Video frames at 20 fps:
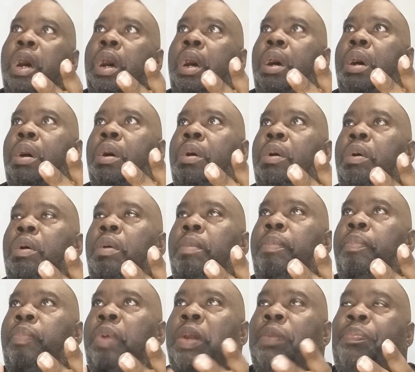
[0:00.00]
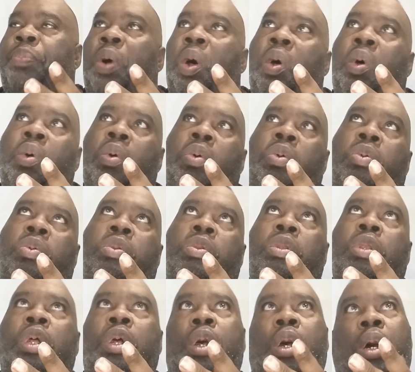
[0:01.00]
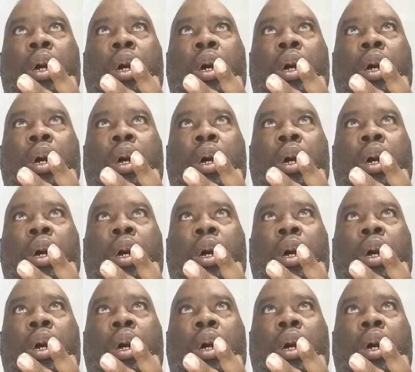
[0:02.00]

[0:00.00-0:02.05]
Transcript: What bowl?